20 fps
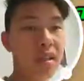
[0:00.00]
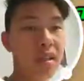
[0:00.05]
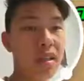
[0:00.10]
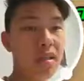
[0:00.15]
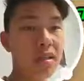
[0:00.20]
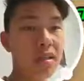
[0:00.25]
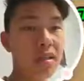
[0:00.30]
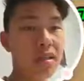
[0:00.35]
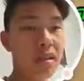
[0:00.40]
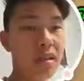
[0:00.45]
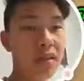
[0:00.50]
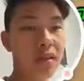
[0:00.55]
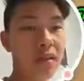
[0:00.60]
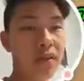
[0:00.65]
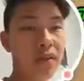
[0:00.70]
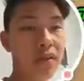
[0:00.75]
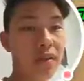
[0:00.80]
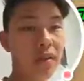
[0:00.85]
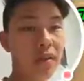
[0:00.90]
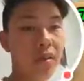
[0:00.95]
So
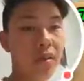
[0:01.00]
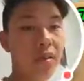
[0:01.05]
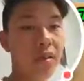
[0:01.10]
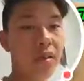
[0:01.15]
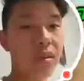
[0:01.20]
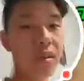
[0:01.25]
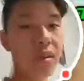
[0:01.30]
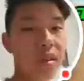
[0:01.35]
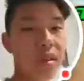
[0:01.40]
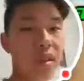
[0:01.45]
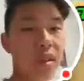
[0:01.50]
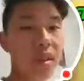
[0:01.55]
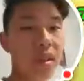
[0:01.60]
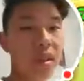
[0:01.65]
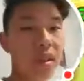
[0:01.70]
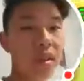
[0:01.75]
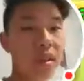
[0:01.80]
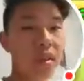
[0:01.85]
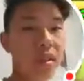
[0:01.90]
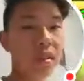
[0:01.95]
for
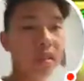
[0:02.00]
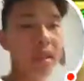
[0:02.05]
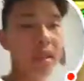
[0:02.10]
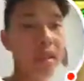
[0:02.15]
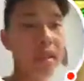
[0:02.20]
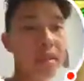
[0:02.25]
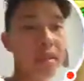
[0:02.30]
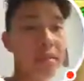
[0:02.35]
this I'm